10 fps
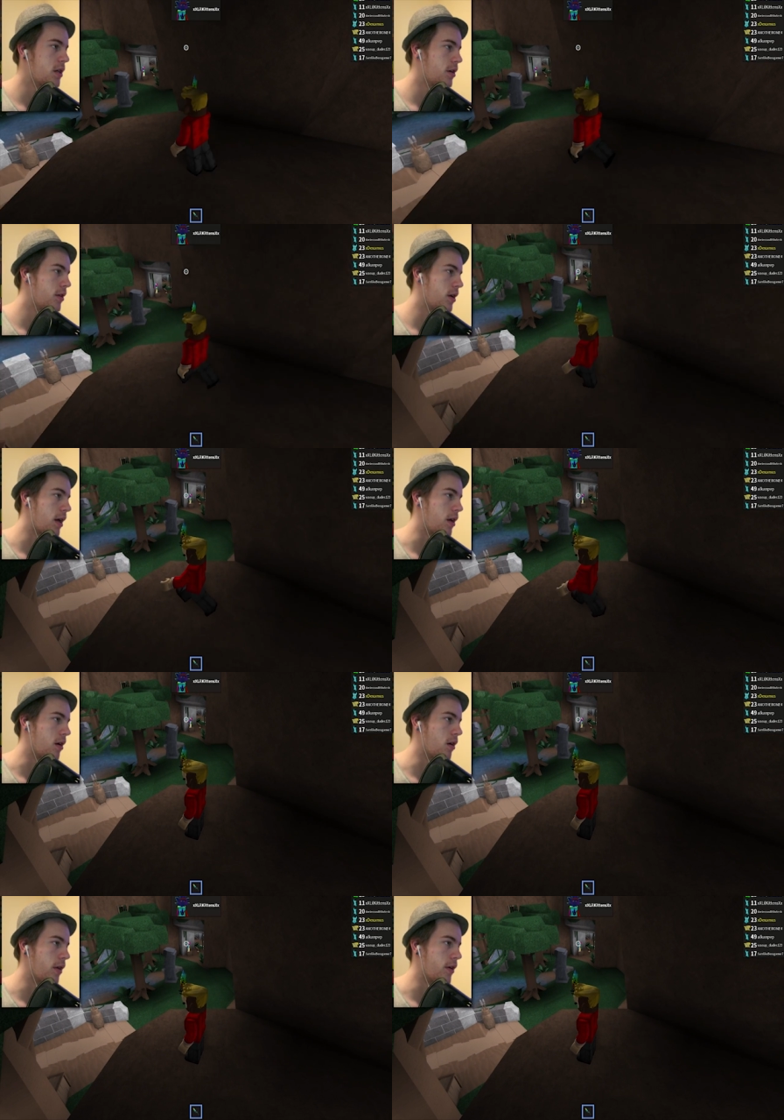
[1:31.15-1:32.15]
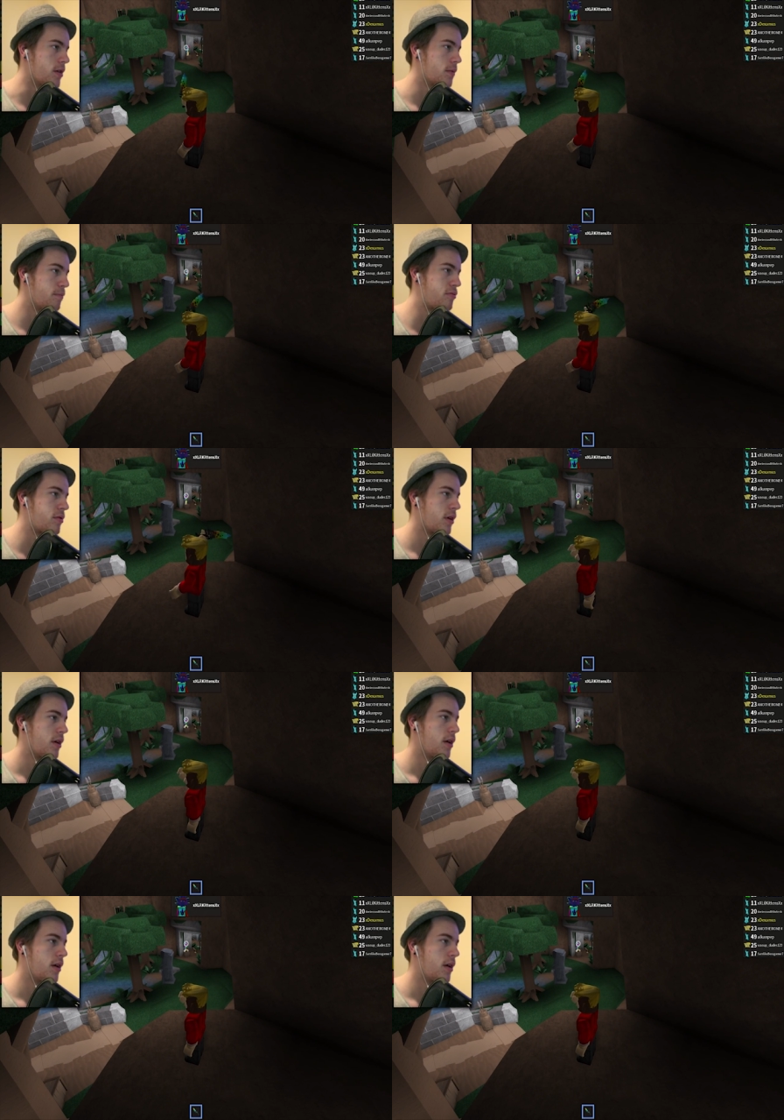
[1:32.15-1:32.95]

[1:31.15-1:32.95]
our other guy here? Oh, there he is. Psh.